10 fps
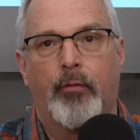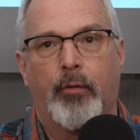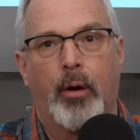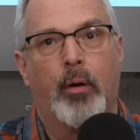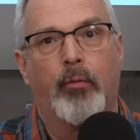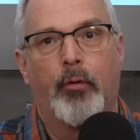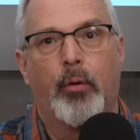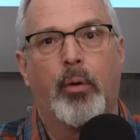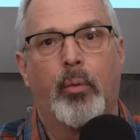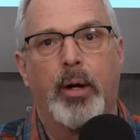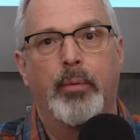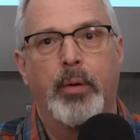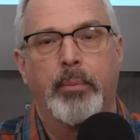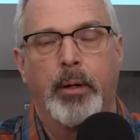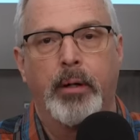for a full one
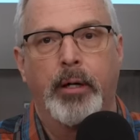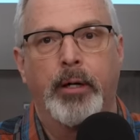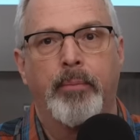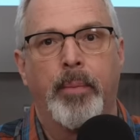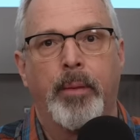week period,